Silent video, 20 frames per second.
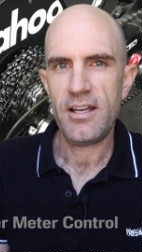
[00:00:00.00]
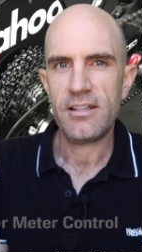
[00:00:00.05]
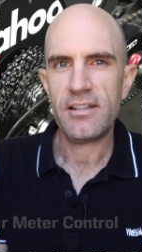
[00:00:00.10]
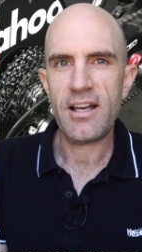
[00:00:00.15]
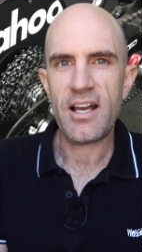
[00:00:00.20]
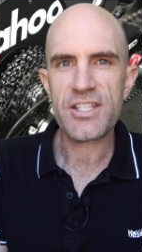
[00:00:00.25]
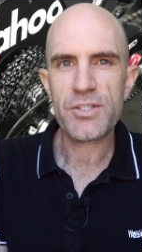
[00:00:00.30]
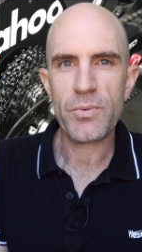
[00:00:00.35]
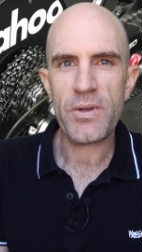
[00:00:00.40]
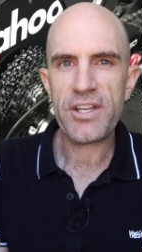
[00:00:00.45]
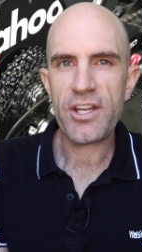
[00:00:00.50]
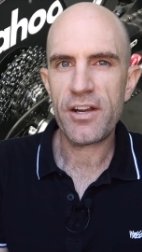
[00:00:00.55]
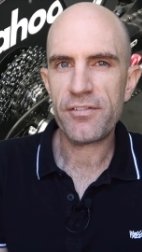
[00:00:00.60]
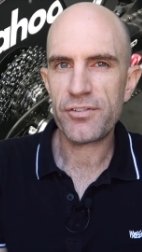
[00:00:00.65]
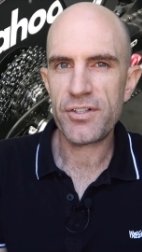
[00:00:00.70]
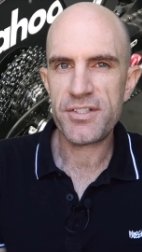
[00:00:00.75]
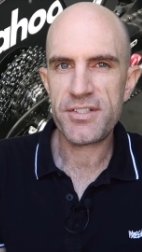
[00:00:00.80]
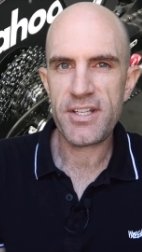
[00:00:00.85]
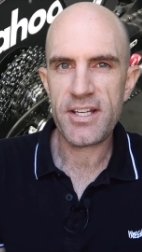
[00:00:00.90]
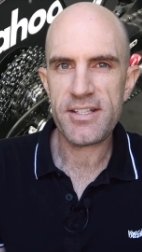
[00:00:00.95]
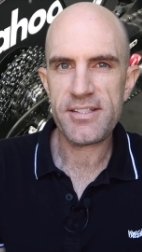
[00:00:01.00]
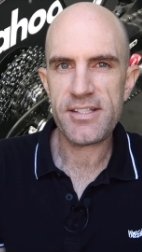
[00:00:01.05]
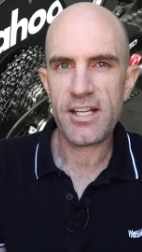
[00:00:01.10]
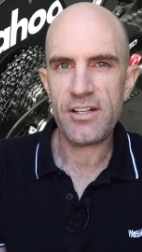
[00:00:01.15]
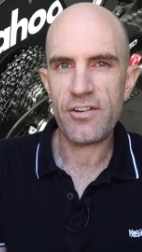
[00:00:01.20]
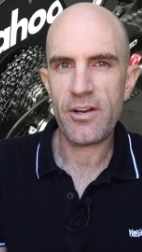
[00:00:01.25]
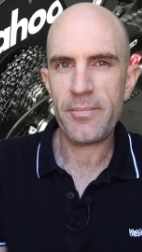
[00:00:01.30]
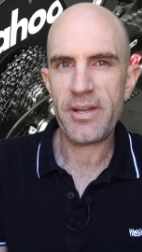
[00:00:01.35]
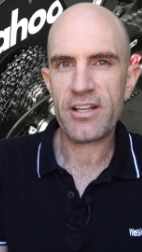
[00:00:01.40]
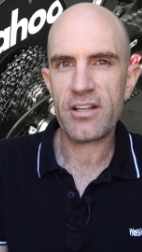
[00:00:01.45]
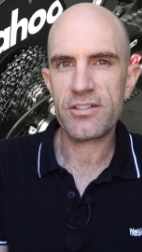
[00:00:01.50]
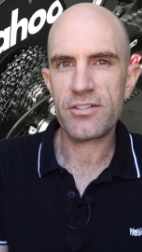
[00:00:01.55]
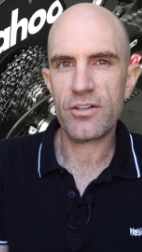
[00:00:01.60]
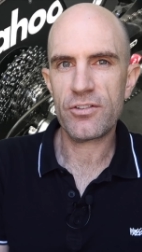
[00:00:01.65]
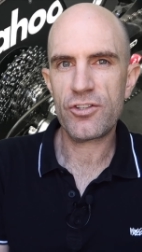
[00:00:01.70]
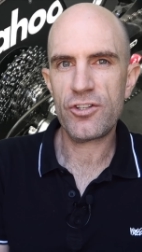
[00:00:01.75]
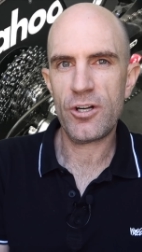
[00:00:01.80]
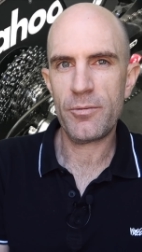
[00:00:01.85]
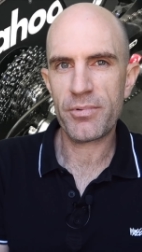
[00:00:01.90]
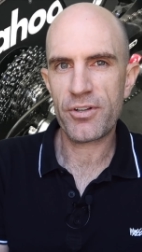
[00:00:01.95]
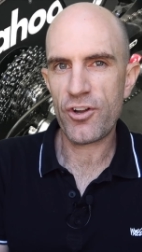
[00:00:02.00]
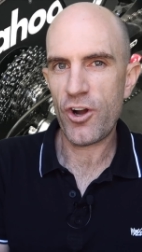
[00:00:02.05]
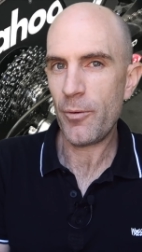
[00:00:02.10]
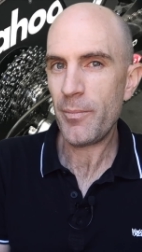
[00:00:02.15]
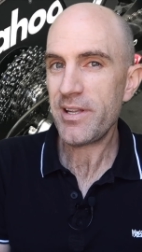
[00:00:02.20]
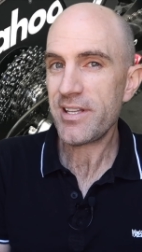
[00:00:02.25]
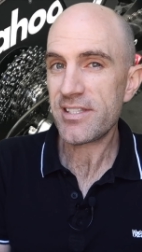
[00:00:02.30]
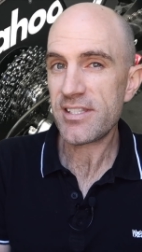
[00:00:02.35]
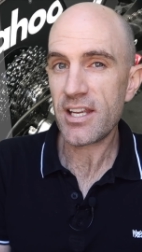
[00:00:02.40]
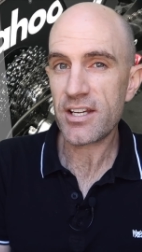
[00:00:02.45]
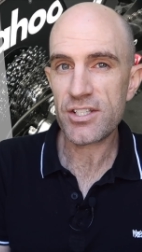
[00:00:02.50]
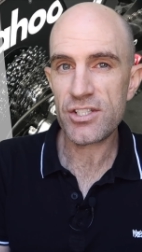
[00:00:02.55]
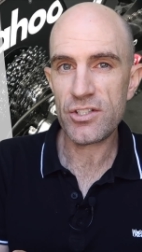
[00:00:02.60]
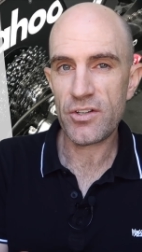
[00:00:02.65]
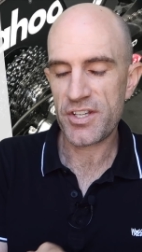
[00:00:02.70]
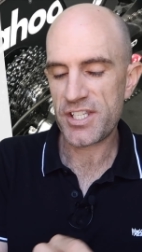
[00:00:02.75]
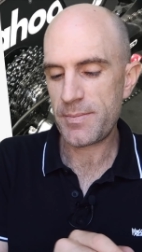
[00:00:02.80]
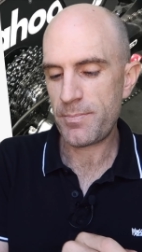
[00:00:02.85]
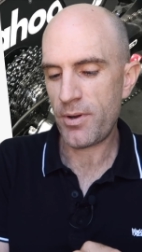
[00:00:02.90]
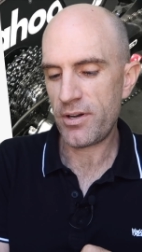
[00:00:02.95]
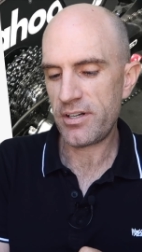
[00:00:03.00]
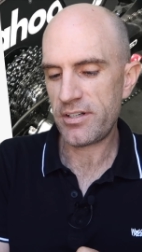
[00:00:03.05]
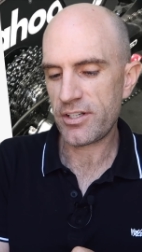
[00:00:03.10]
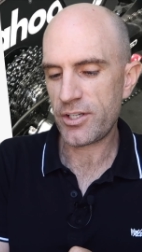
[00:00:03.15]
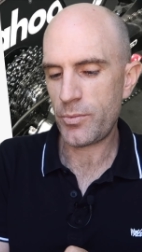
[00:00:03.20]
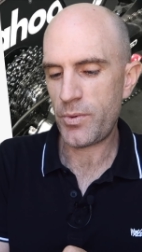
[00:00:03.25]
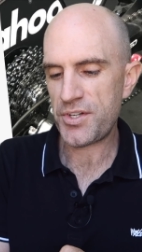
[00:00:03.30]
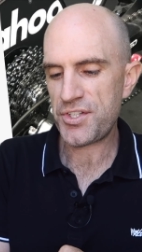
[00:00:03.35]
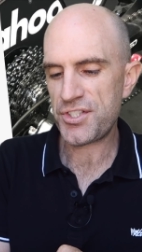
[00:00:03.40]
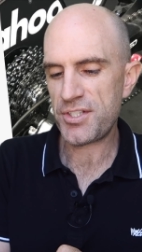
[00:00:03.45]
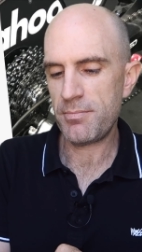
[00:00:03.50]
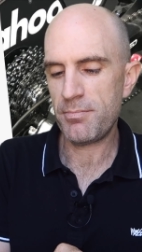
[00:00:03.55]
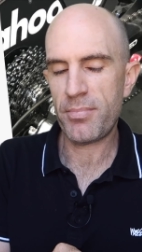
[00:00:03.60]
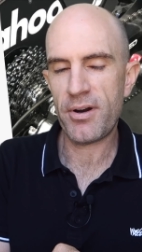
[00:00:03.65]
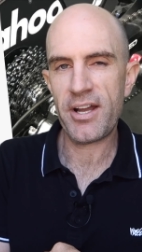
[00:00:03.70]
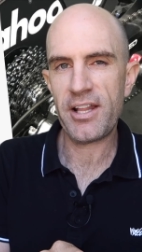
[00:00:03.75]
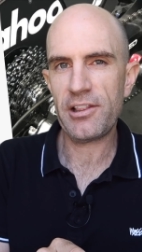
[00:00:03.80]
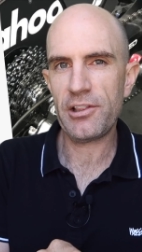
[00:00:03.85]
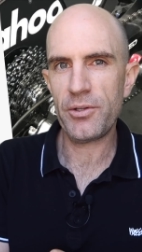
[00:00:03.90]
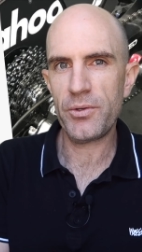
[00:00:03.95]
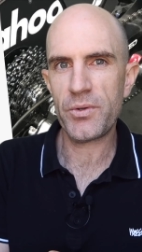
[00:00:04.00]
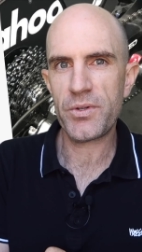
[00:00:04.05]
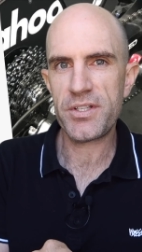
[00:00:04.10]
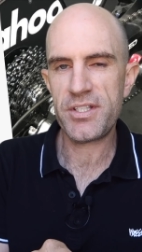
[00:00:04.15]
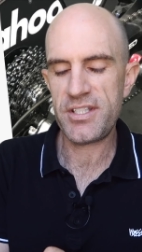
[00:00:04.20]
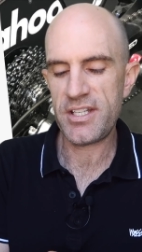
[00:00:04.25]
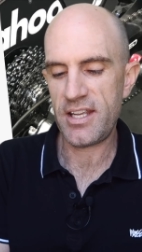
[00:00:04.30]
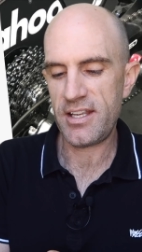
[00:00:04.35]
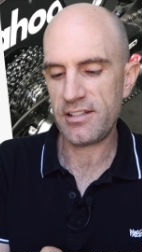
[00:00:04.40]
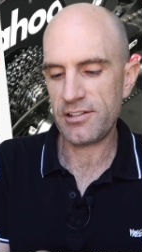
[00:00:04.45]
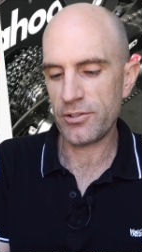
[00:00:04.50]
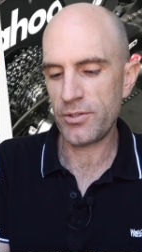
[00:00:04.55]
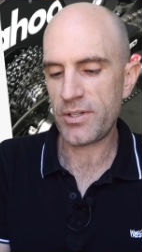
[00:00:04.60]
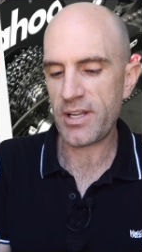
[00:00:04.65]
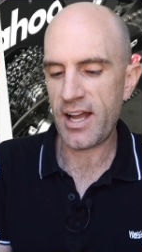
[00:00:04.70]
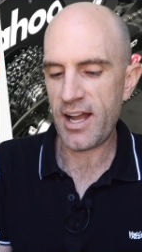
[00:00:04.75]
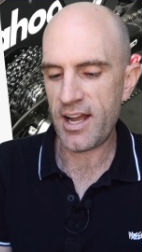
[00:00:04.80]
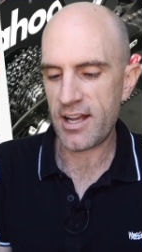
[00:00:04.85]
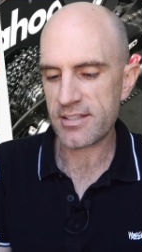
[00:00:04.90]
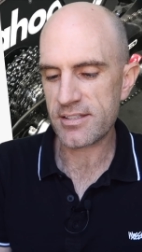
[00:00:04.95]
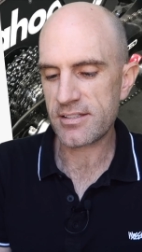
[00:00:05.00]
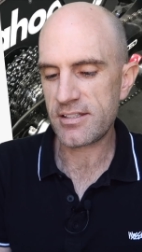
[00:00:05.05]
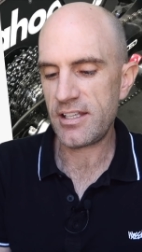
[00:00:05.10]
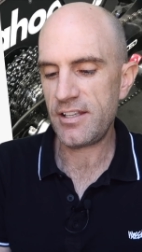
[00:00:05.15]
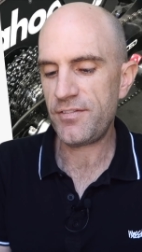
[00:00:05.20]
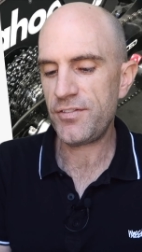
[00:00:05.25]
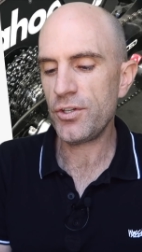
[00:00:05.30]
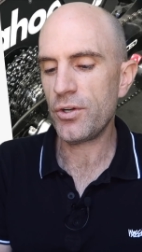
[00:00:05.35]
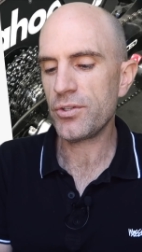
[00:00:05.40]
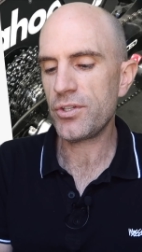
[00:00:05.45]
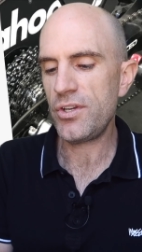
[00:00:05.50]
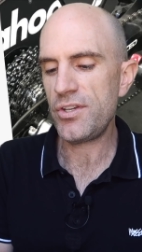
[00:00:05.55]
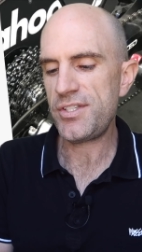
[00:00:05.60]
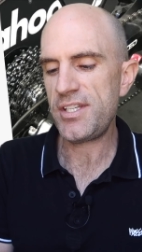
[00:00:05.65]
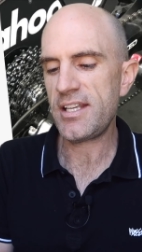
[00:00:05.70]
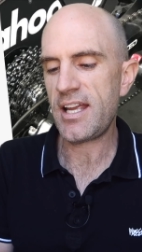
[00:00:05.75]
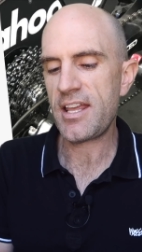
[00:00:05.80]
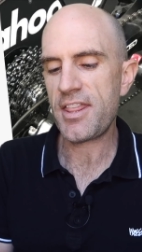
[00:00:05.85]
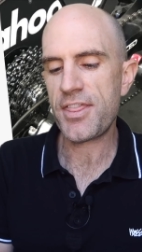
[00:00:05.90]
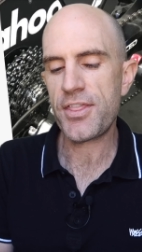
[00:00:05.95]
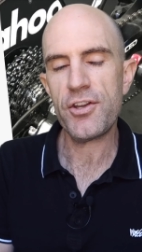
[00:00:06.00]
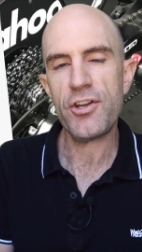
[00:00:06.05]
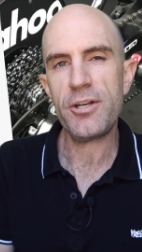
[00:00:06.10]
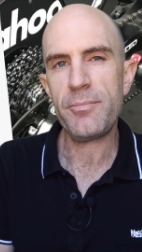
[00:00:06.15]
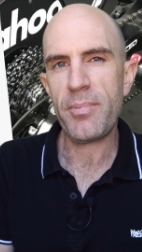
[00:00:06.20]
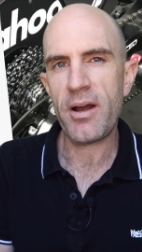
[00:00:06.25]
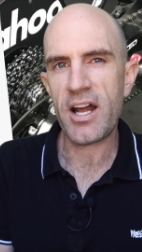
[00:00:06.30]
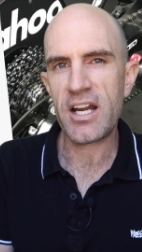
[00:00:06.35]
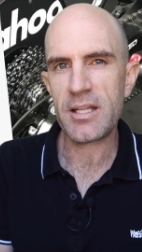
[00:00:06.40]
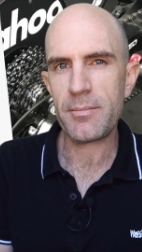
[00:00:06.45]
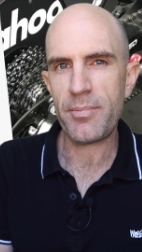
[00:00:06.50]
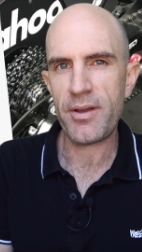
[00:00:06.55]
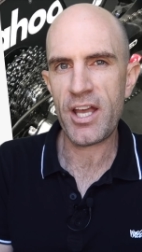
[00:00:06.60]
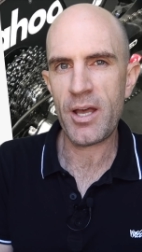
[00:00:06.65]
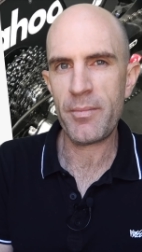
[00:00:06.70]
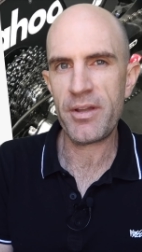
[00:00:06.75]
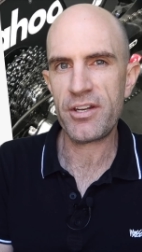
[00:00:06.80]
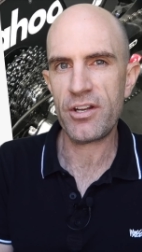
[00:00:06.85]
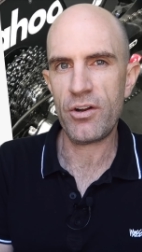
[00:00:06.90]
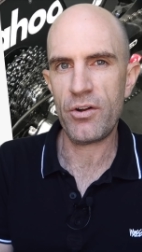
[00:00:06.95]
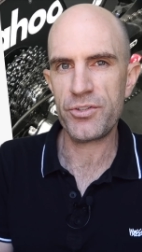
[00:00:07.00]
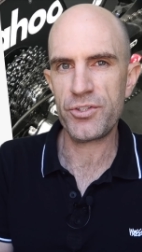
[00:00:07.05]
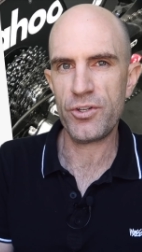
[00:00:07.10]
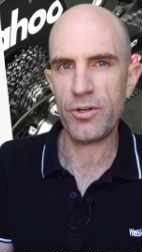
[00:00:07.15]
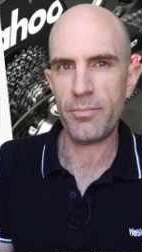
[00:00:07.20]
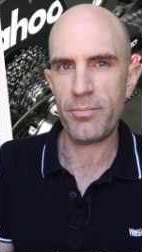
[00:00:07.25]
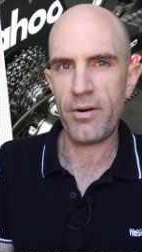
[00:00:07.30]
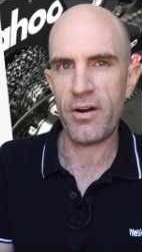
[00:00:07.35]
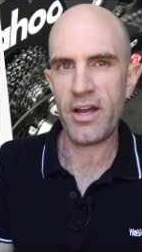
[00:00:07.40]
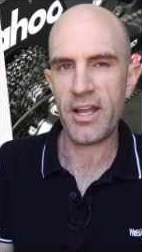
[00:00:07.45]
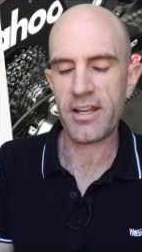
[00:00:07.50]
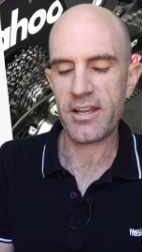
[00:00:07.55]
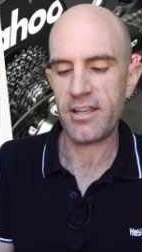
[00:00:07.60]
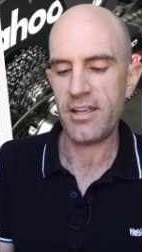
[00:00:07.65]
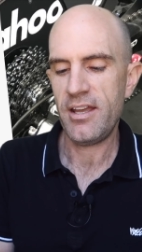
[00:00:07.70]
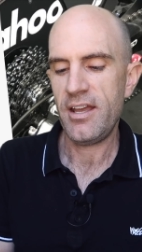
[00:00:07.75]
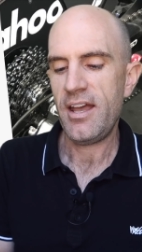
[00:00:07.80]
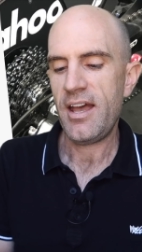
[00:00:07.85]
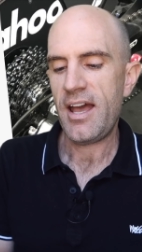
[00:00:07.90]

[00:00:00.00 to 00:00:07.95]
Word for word: Last week over on dcrainmaker.com comment section, I spotted a question by Luke D. Luke asked, if you're using a third-party power meter on your bike